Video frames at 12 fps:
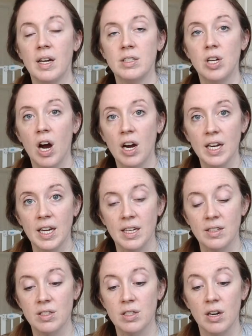
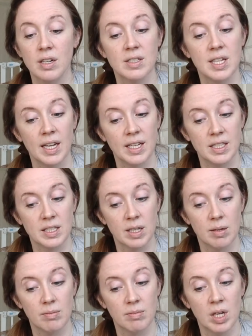Target started selling
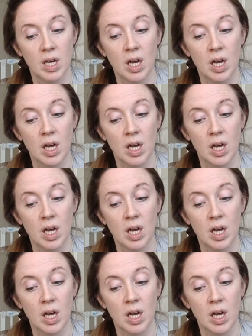some